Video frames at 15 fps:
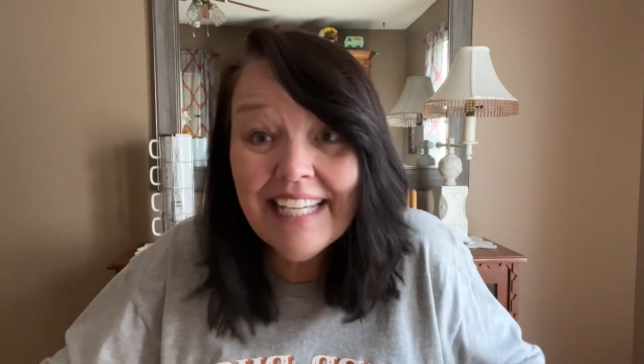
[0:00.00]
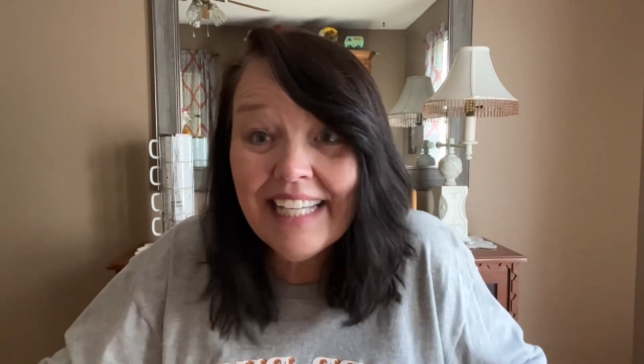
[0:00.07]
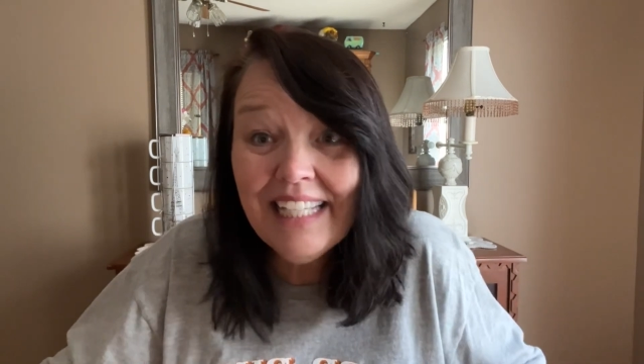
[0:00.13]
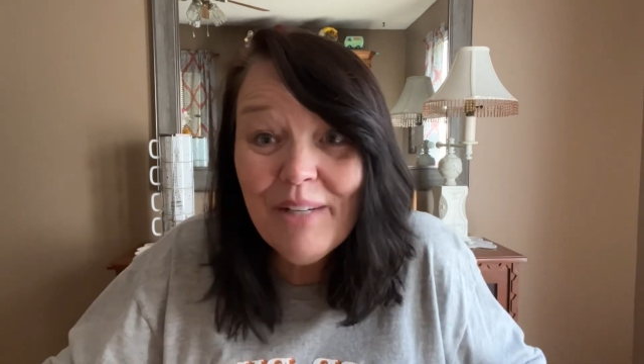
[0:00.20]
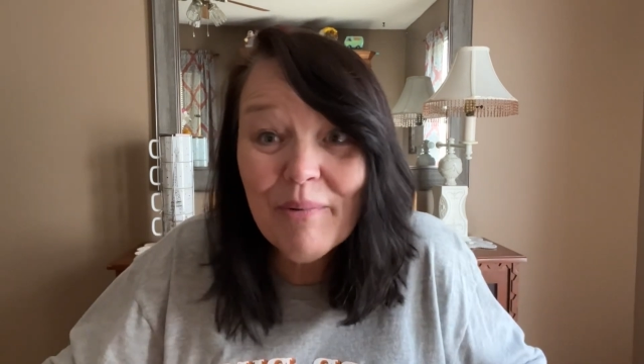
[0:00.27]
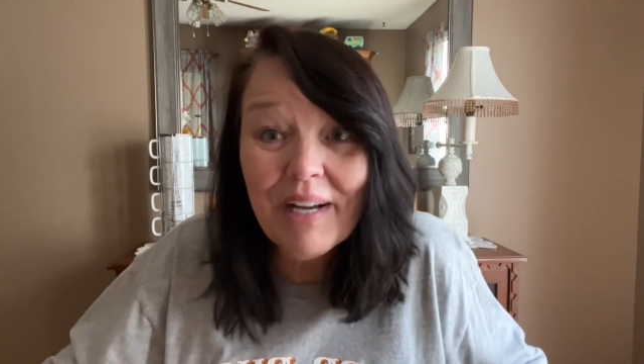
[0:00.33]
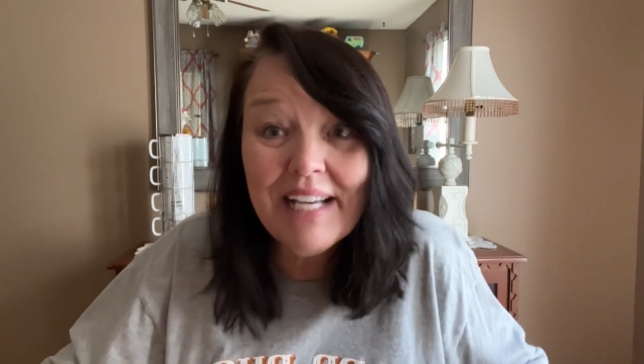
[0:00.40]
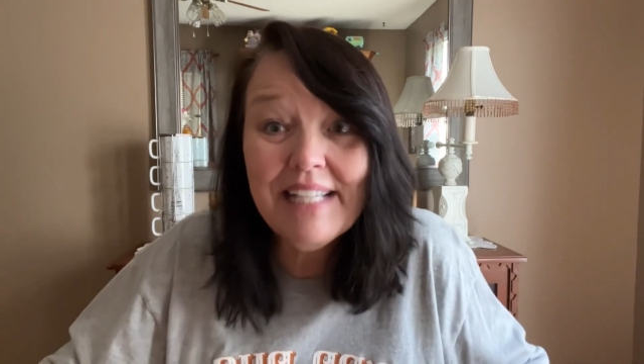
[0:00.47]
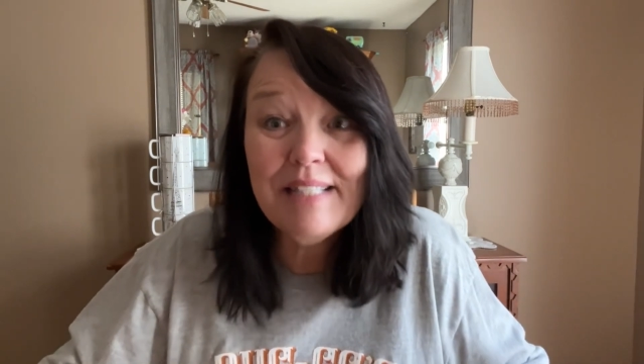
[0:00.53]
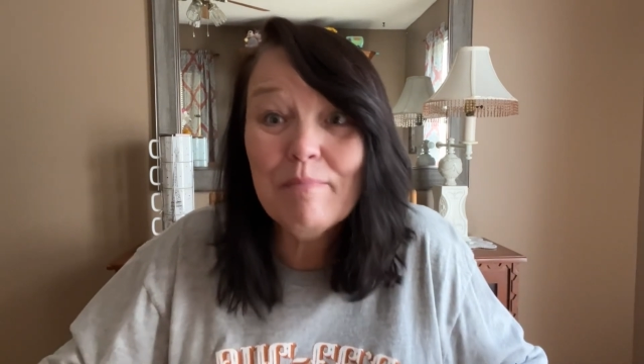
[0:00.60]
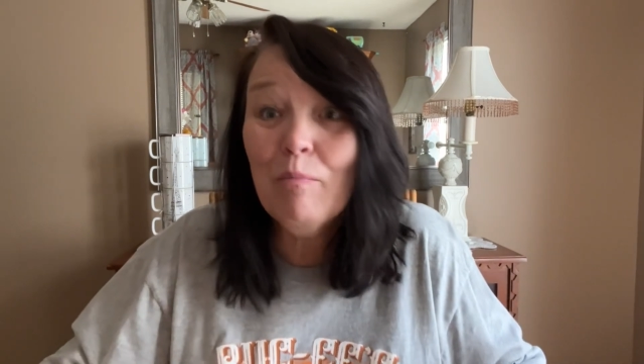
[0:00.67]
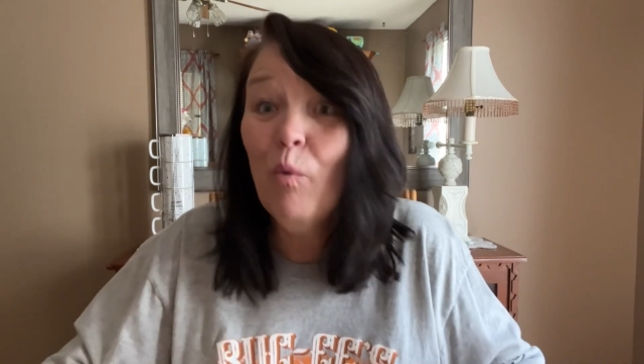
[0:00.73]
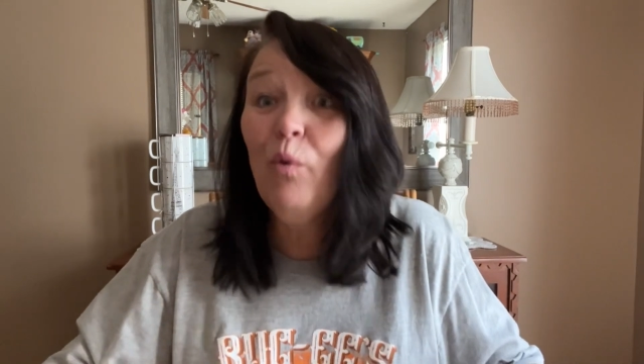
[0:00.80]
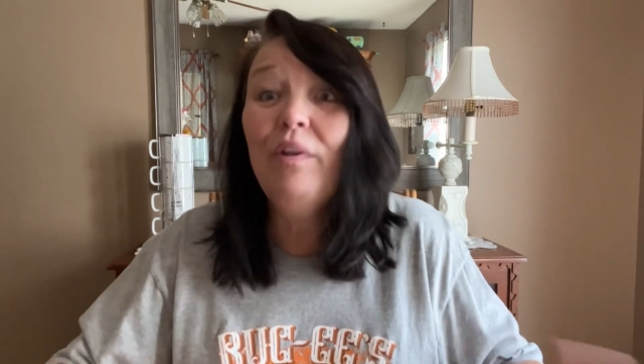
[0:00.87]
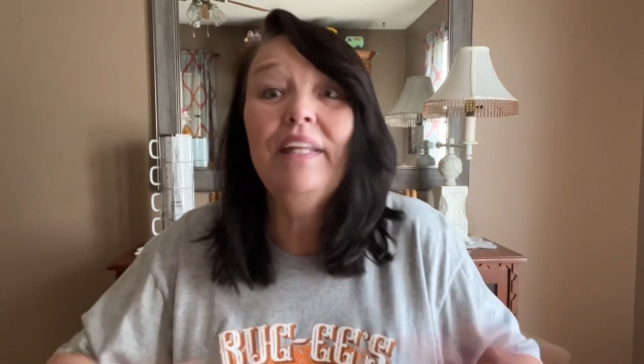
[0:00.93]
anyways
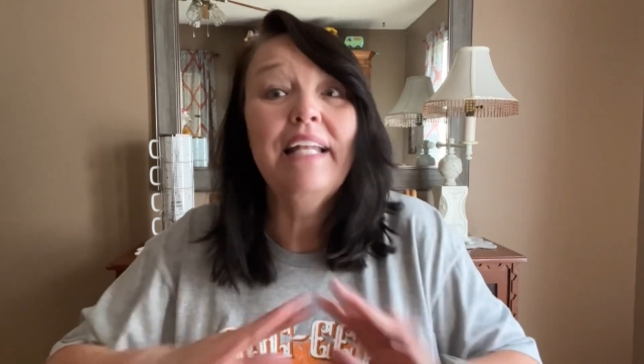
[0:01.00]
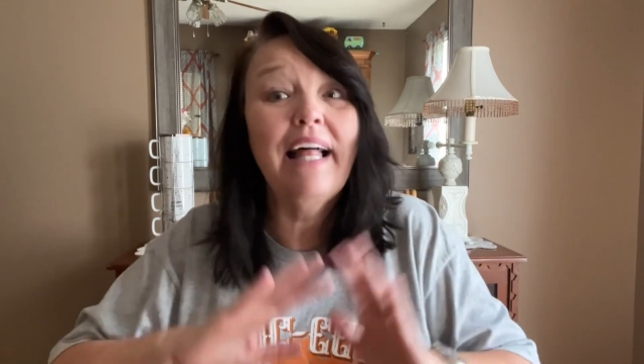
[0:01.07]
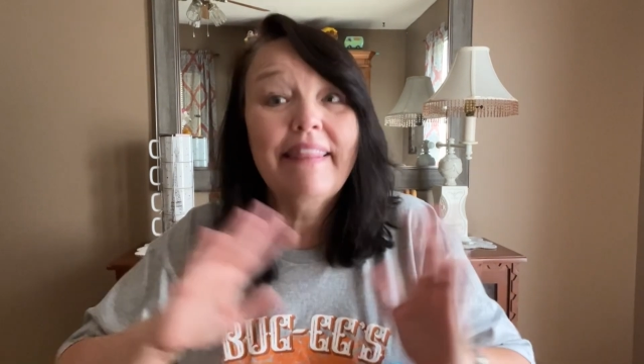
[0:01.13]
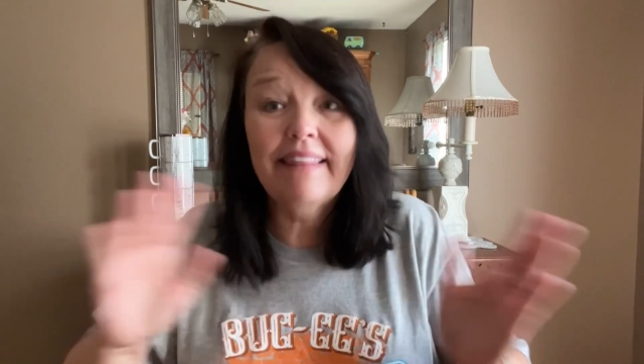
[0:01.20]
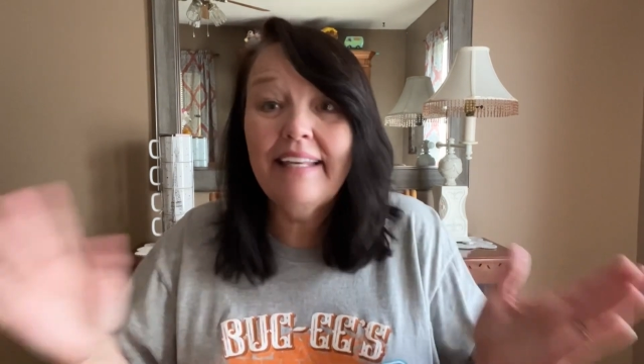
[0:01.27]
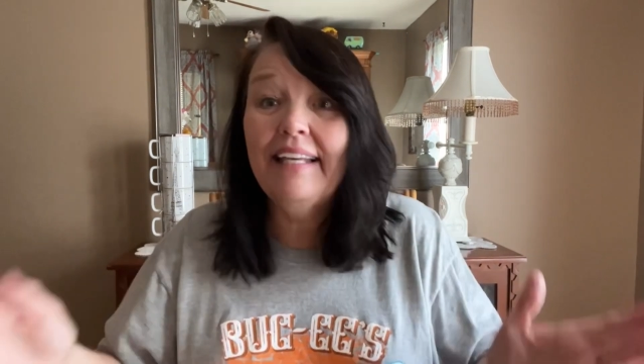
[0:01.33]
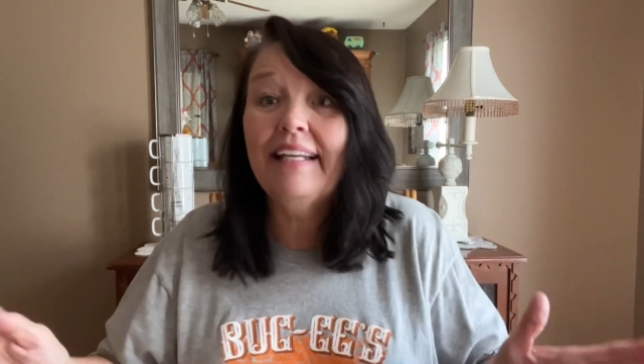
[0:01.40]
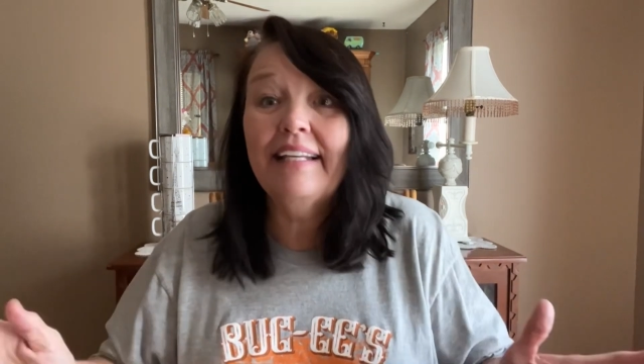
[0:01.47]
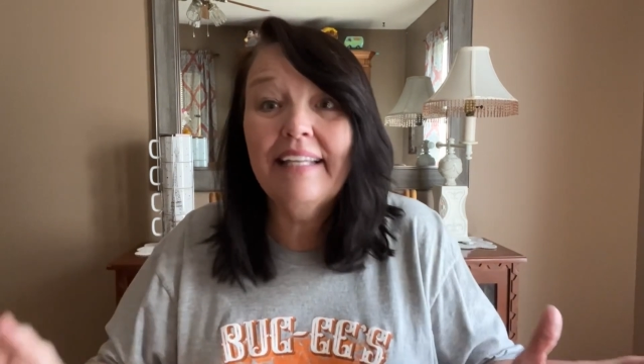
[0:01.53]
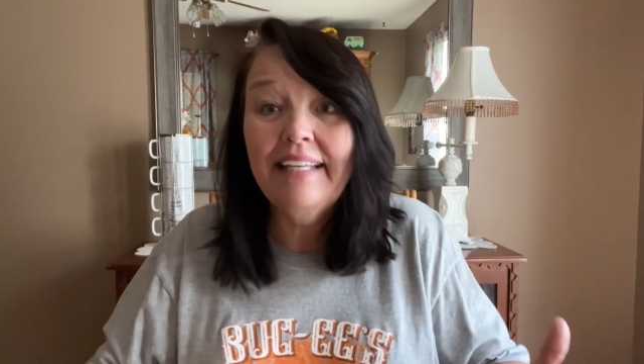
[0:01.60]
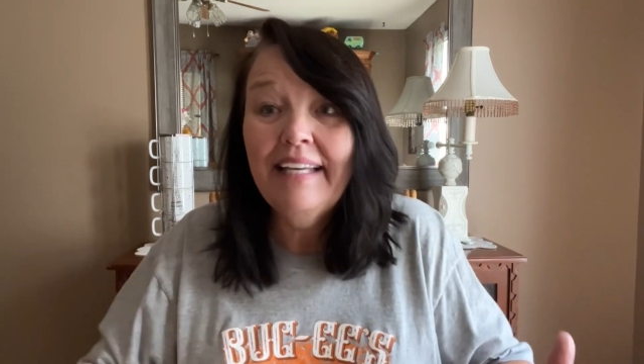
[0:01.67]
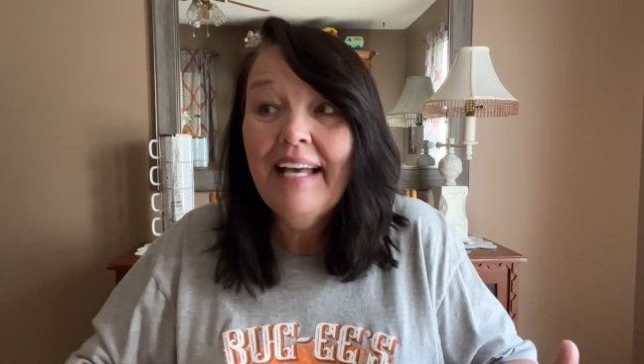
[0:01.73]
more than I think